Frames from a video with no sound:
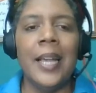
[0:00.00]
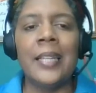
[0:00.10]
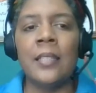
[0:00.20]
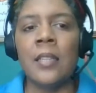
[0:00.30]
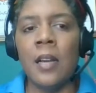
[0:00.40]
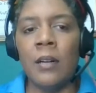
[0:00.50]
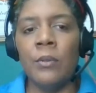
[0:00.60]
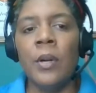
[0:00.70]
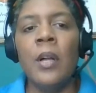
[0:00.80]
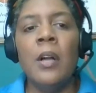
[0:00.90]
And
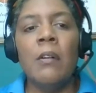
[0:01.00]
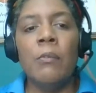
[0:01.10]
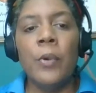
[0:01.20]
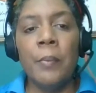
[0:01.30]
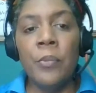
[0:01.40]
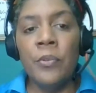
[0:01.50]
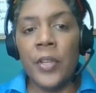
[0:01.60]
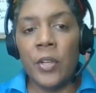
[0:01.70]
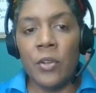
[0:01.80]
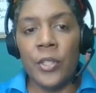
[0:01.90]
now we're
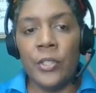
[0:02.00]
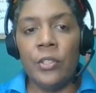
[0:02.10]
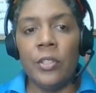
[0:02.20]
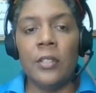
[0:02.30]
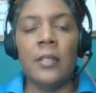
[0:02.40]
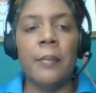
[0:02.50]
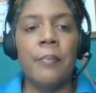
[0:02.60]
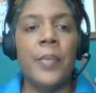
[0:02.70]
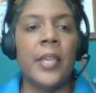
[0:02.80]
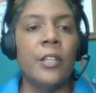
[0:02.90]
moving on to
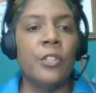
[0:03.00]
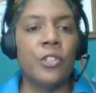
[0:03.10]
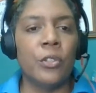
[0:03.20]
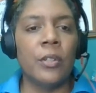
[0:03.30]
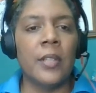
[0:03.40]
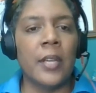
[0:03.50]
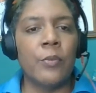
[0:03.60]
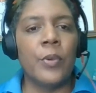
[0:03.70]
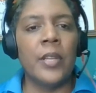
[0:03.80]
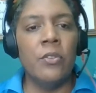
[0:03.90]
making sure that
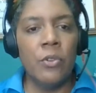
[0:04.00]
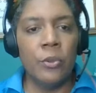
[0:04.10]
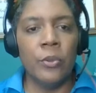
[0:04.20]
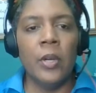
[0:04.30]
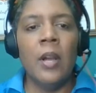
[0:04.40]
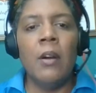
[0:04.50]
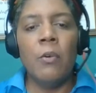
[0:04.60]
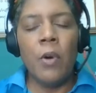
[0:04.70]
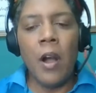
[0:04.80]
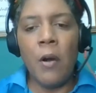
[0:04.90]
we know
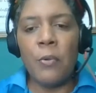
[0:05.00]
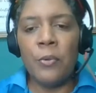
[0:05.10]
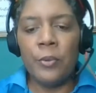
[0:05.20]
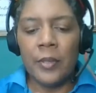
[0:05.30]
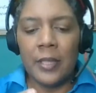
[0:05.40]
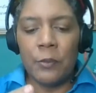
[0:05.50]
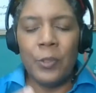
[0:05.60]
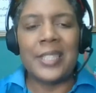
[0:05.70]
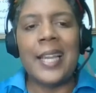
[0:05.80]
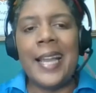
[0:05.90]
how
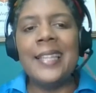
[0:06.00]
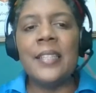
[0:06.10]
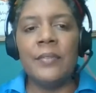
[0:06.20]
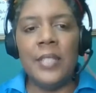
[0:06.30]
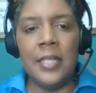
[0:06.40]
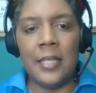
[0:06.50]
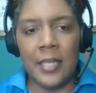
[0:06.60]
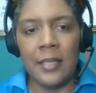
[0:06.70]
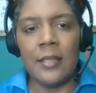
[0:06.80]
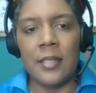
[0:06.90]
what kind of
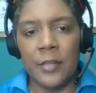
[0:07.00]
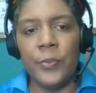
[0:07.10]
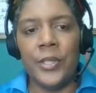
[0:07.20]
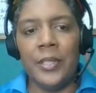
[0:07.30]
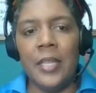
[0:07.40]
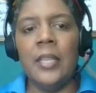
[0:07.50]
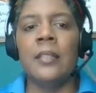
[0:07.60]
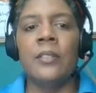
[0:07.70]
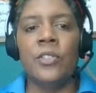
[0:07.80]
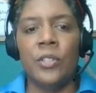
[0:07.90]
details to put
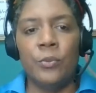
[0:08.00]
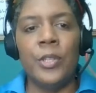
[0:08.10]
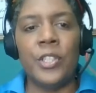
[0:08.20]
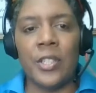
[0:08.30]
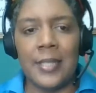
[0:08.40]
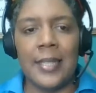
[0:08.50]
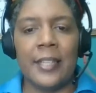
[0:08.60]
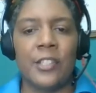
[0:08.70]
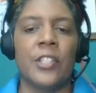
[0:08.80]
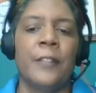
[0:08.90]
into which
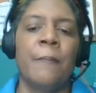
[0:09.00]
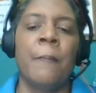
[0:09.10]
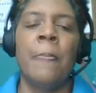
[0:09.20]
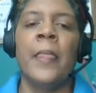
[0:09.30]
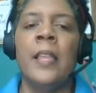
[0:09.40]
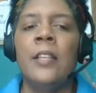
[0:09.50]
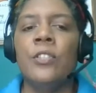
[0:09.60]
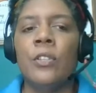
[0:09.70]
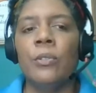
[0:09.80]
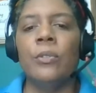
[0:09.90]
section.
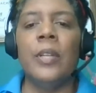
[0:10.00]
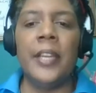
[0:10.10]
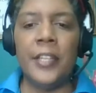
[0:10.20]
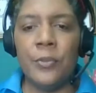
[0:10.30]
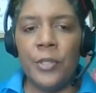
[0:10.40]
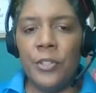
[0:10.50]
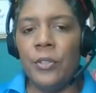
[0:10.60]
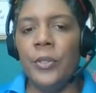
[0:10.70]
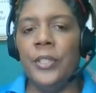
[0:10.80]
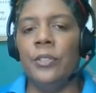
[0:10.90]
So here's what you're
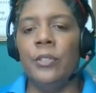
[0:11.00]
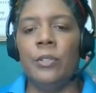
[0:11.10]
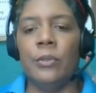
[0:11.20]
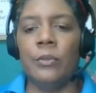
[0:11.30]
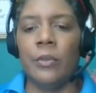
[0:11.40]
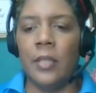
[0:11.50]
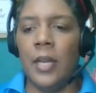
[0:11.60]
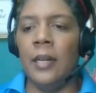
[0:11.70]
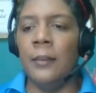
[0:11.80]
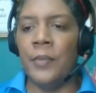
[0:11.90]
going to do.
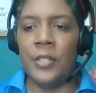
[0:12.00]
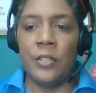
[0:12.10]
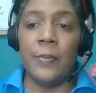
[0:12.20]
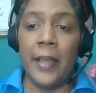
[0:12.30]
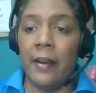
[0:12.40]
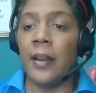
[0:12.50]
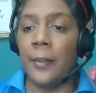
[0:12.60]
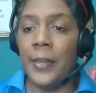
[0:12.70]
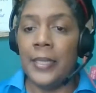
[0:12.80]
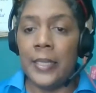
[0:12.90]
This is my
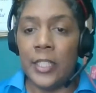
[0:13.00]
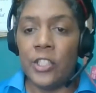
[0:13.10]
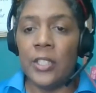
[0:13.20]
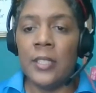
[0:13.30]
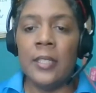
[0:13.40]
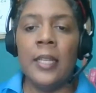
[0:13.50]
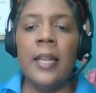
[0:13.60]
recommendation.